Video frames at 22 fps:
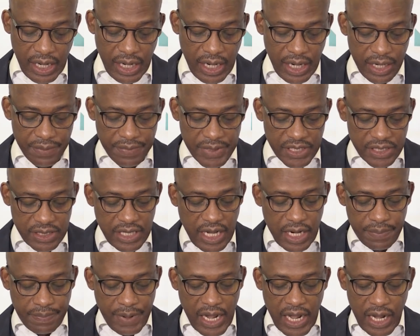Let me
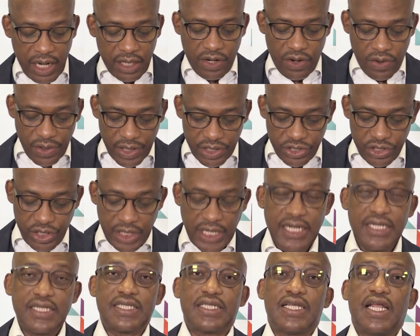start by acknowledging
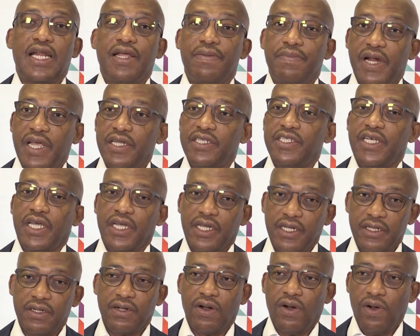and
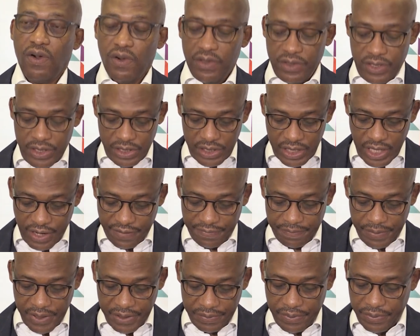celebrating all these
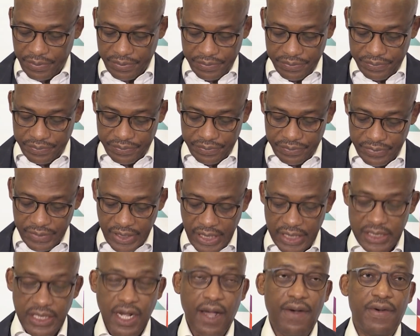tough people
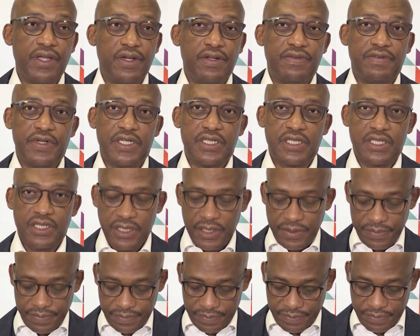at our
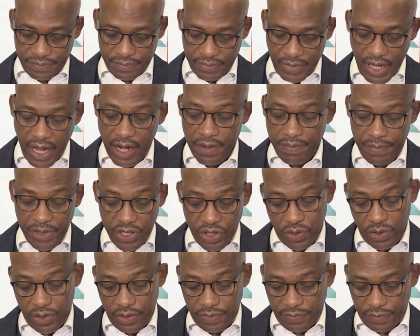university and
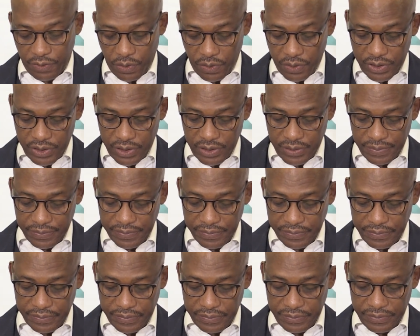beyond, of course.
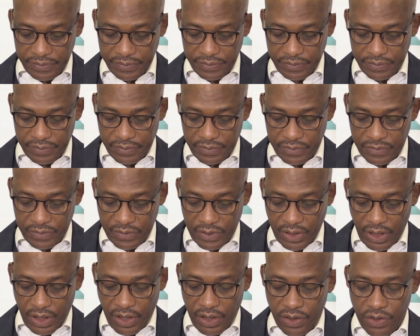
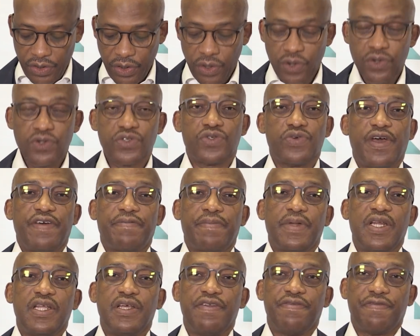Those who have
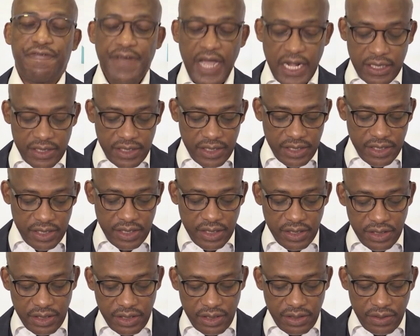been infected
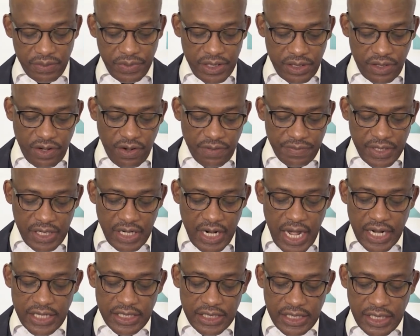with
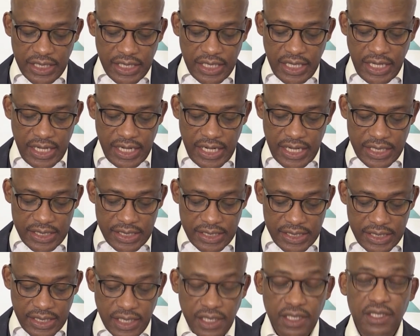COVID-19 and are
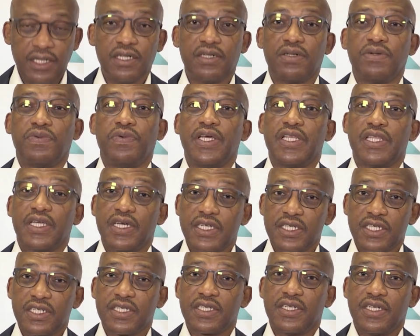still with
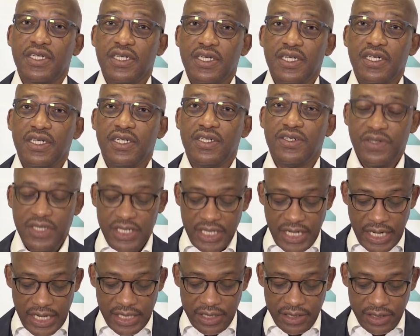us to
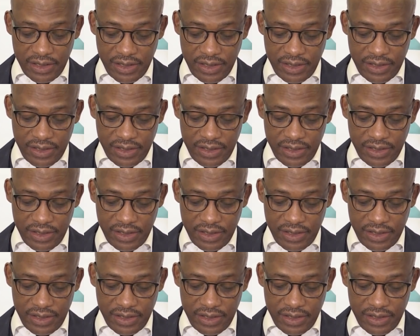tell